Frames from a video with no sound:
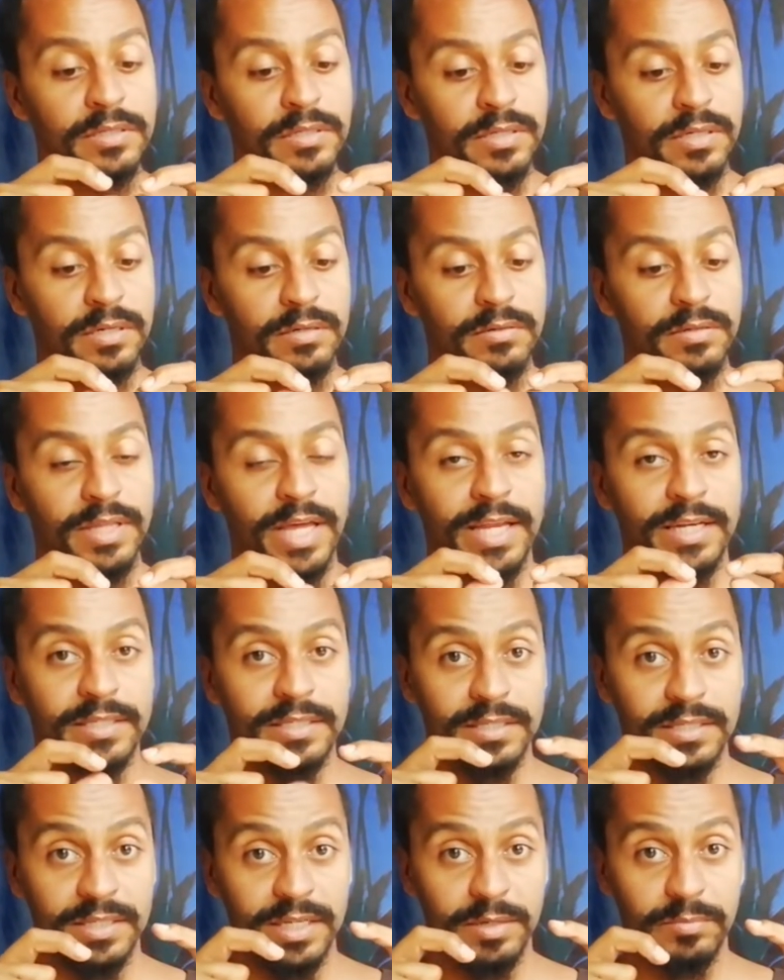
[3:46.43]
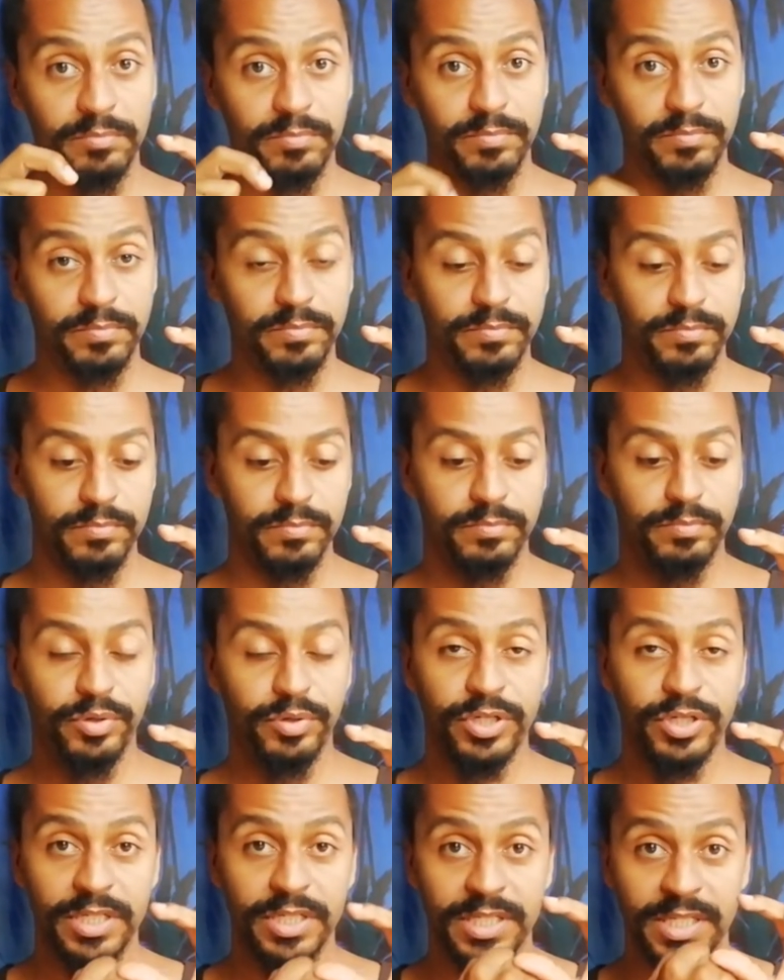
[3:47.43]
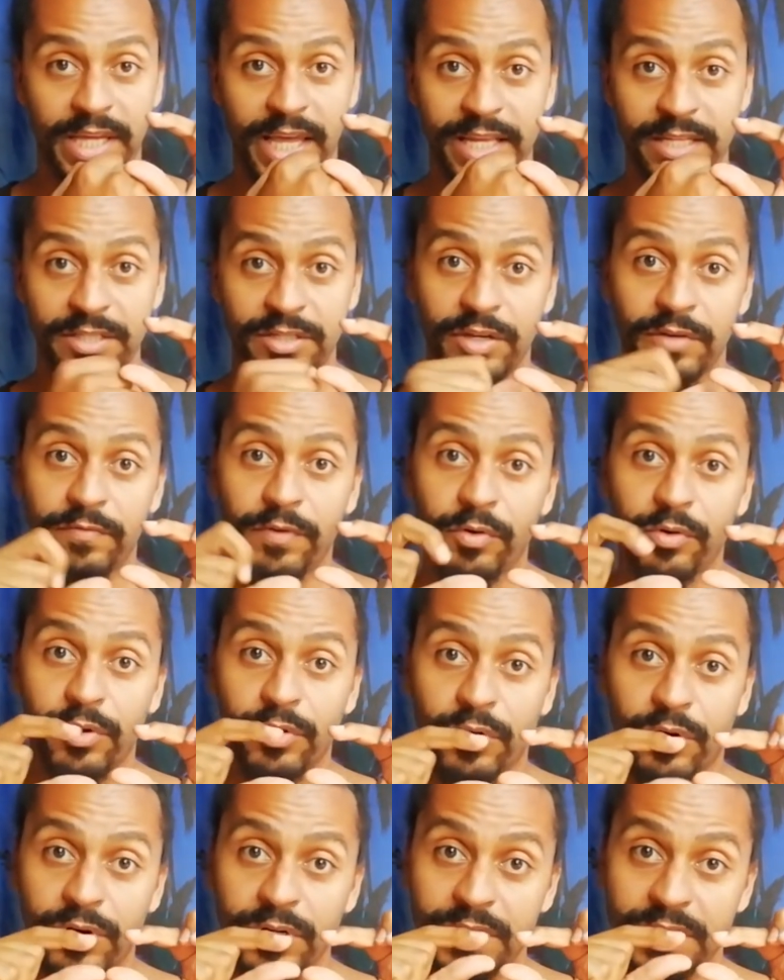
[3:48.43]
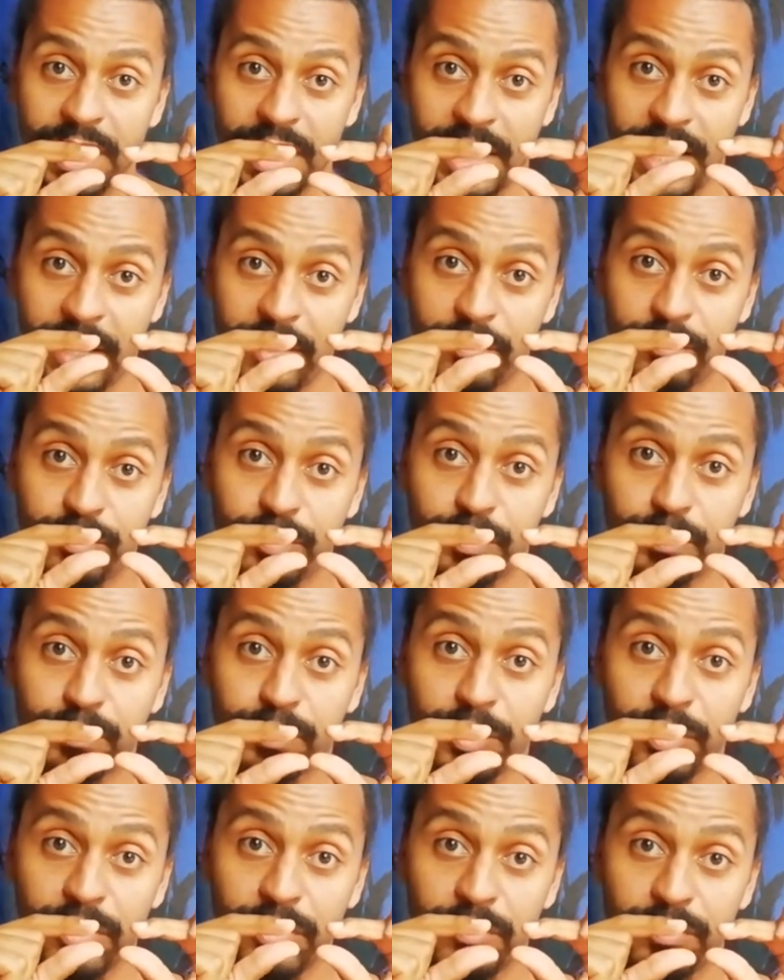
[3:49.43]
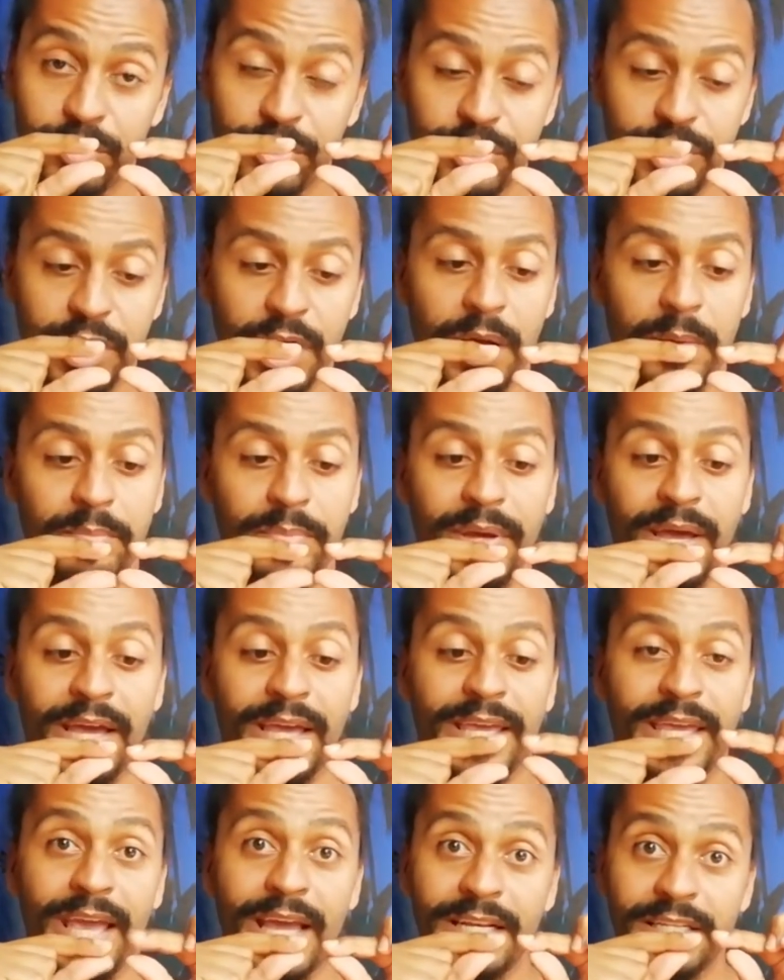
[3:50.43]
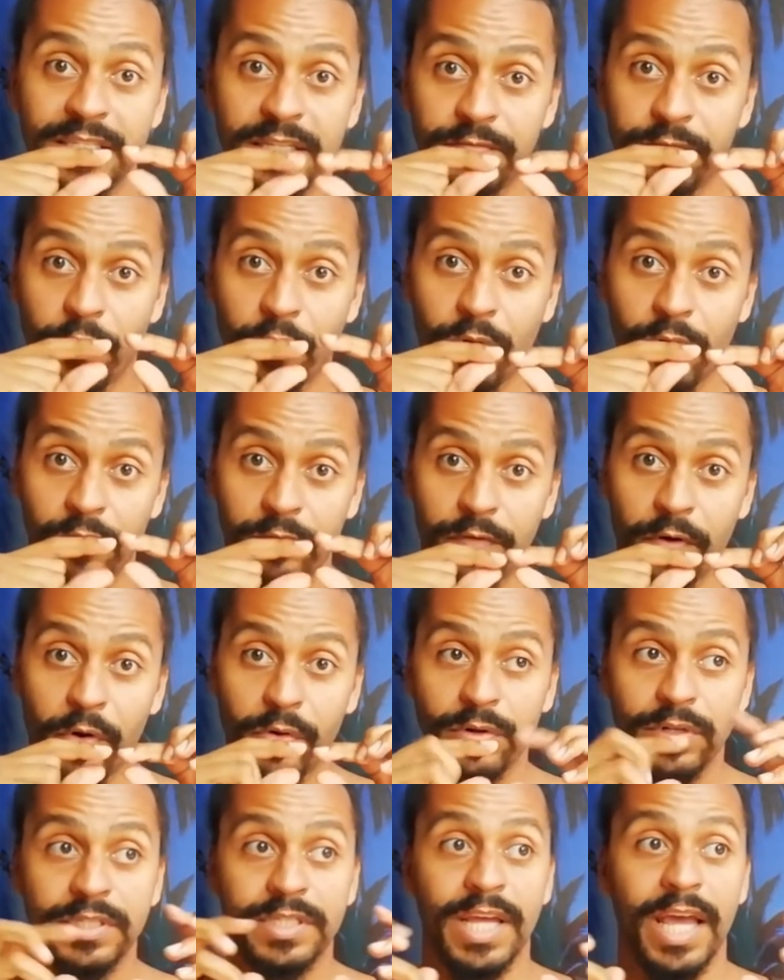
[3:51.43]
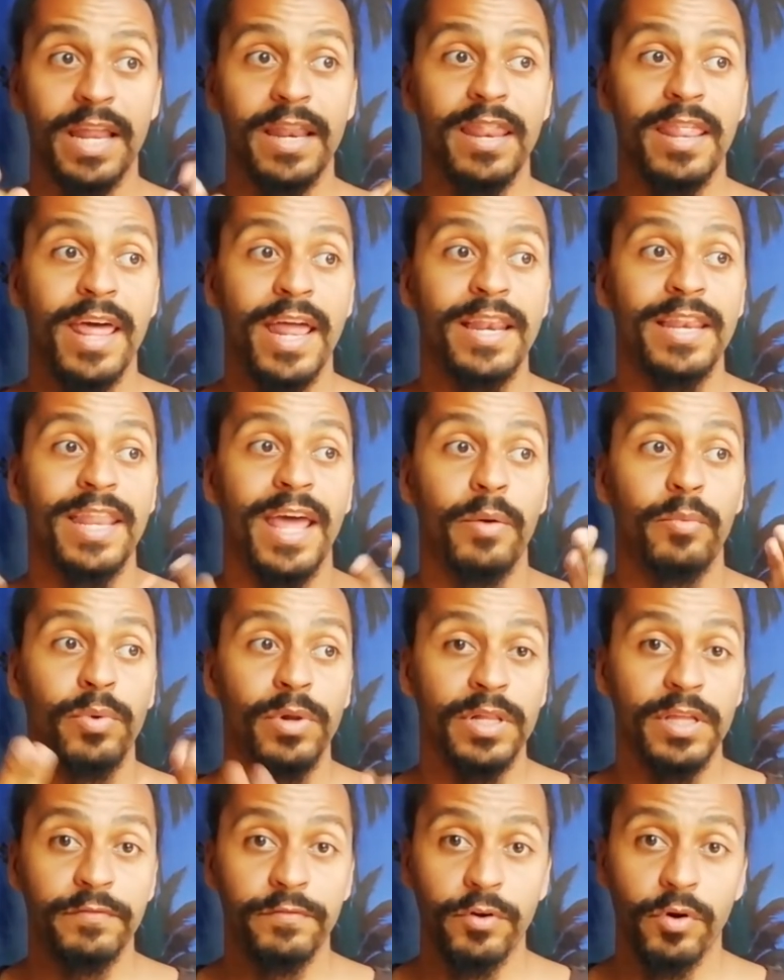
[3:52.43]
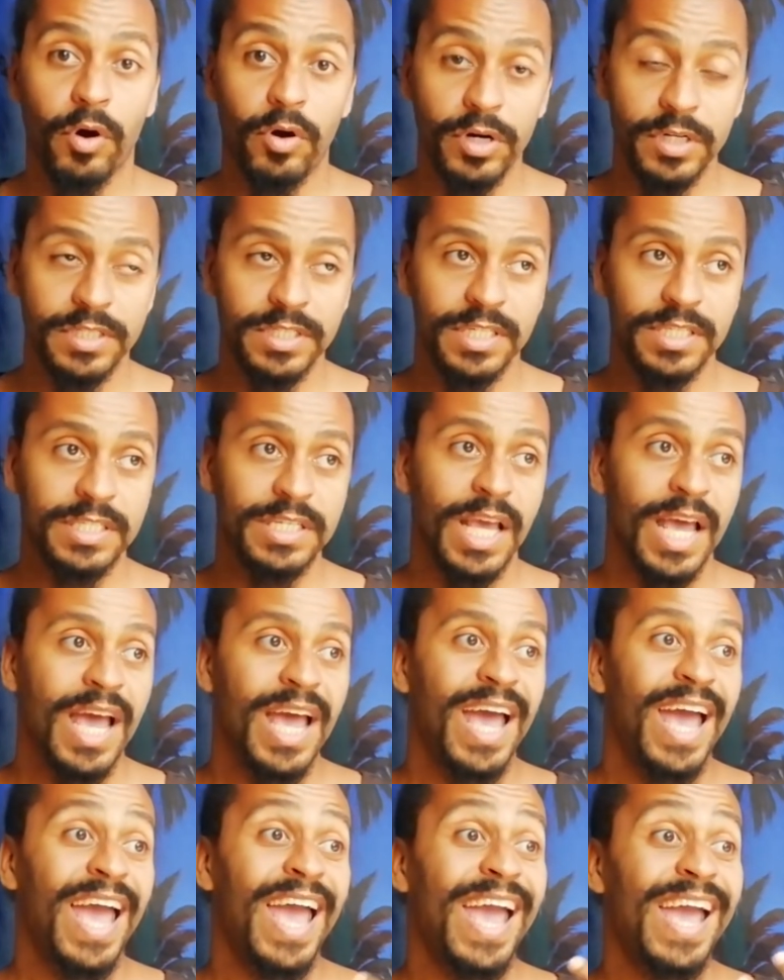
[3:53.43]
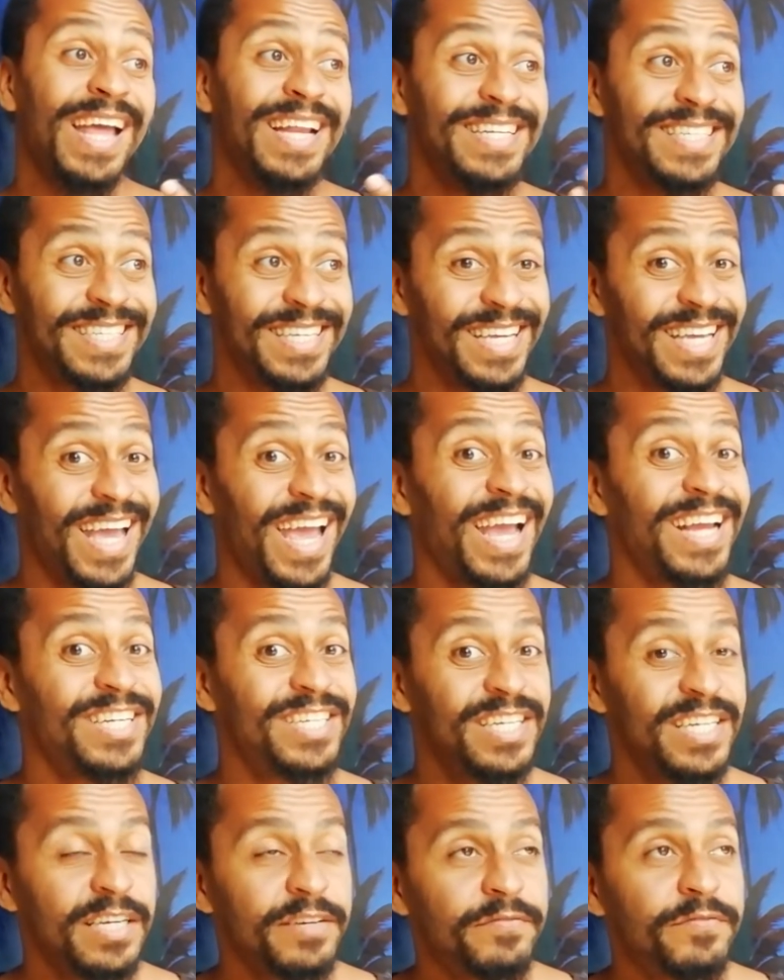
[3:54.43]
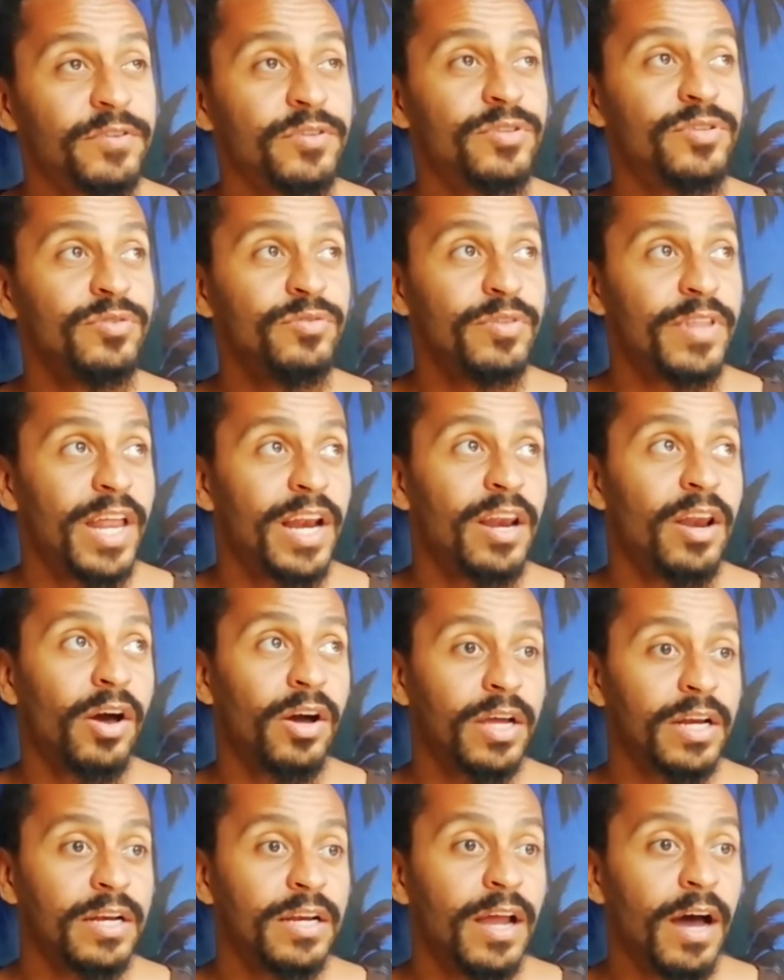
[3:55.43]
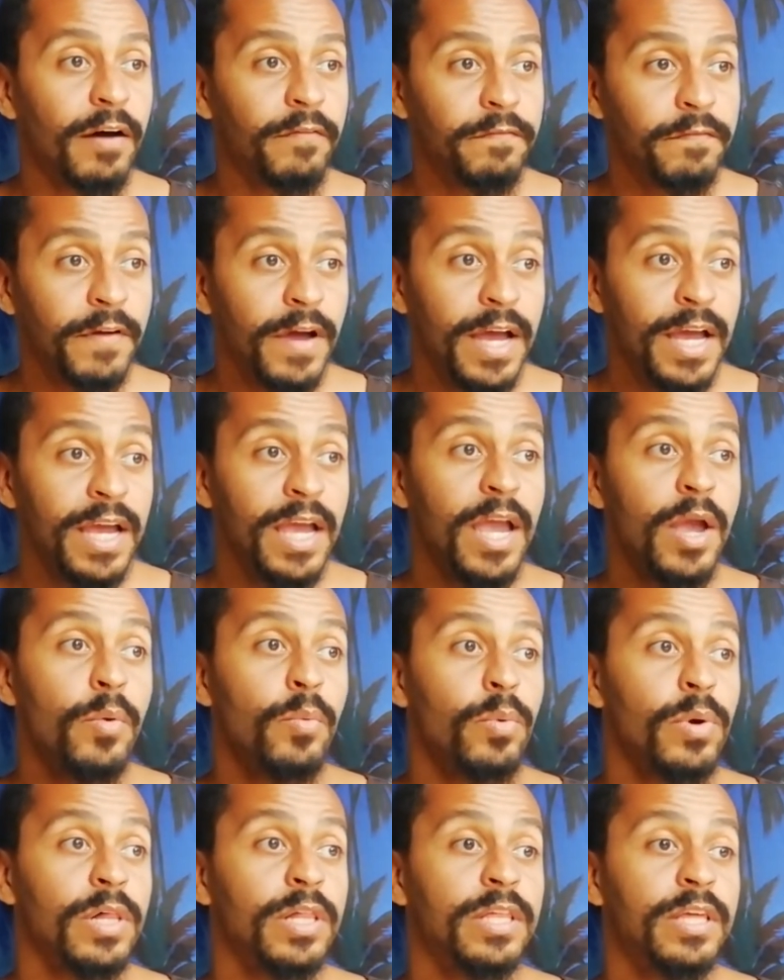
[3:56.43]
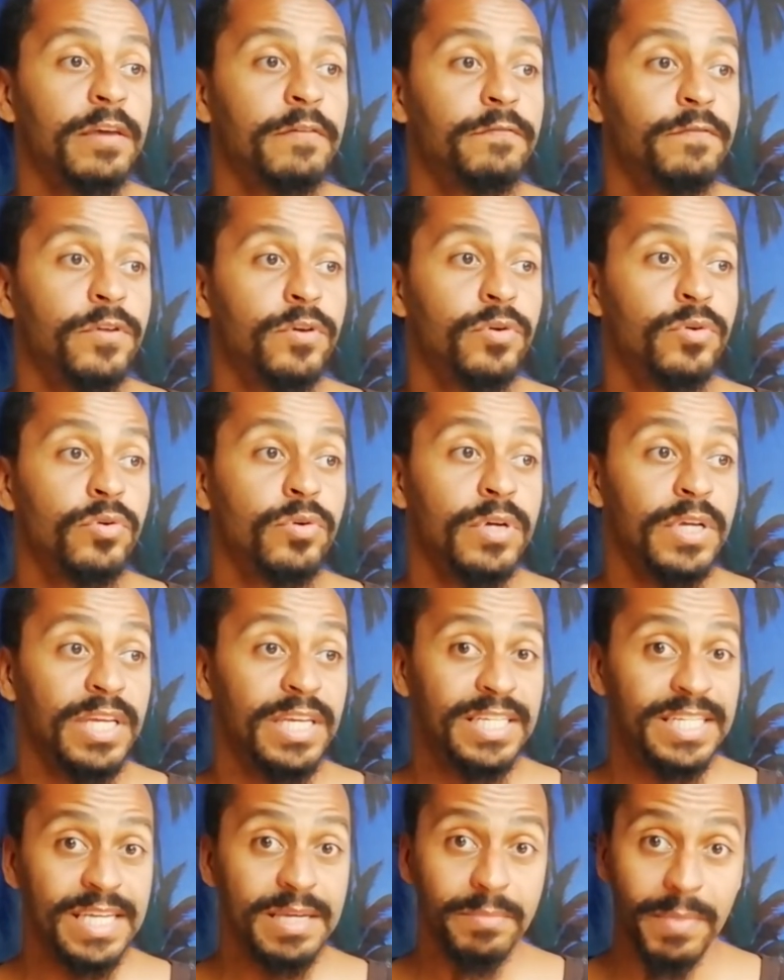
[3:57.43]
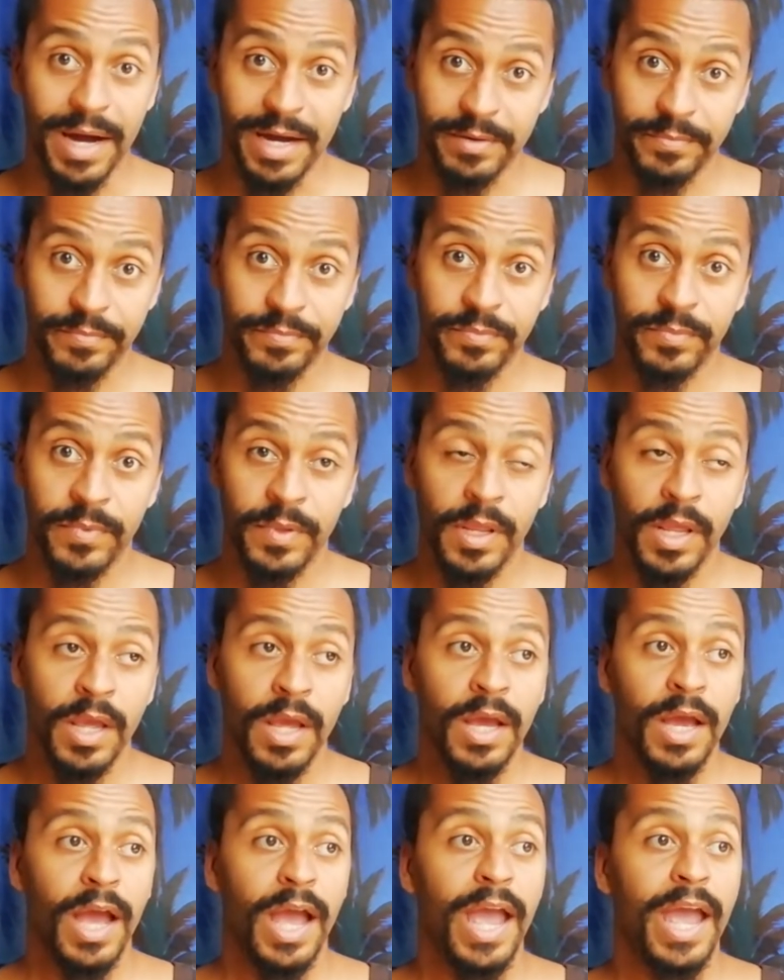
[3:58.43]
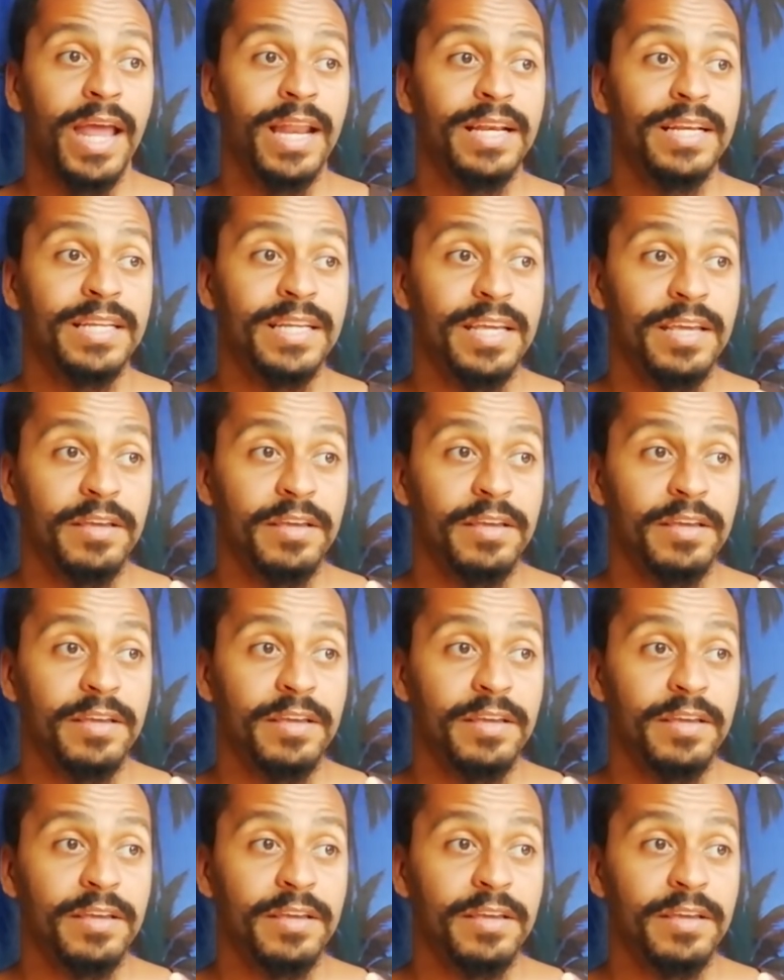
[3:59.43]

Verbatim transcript: you know, that it pushes against your vocal cords and they pull, push up against the vocal folds and then that will give you hoarseness. And actually, if you do that long enough, it will give you edema. And